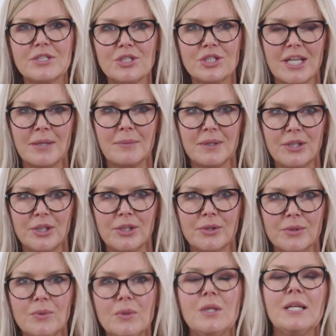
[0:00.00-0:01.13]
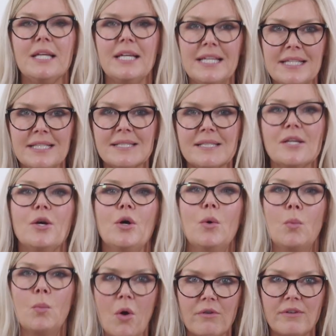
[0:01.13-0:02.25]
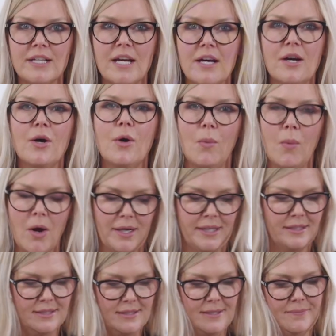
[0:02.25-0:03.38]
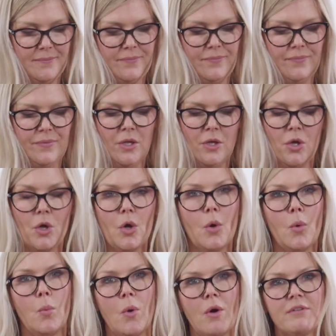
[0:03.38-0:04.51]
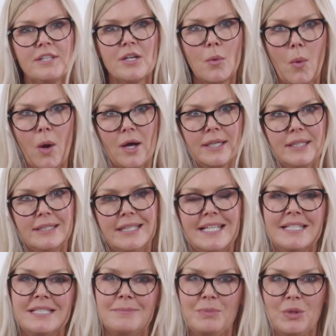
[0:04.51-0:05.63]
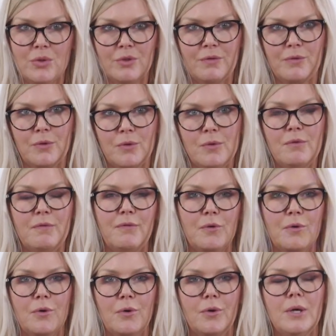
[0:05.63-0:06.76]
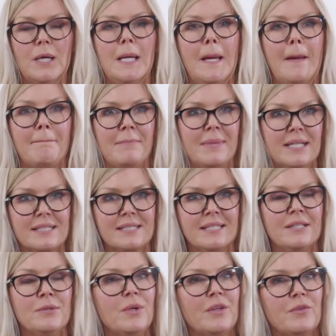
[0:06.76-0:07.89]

to share with you is Warrior White. Warrior White is beautiful for mixing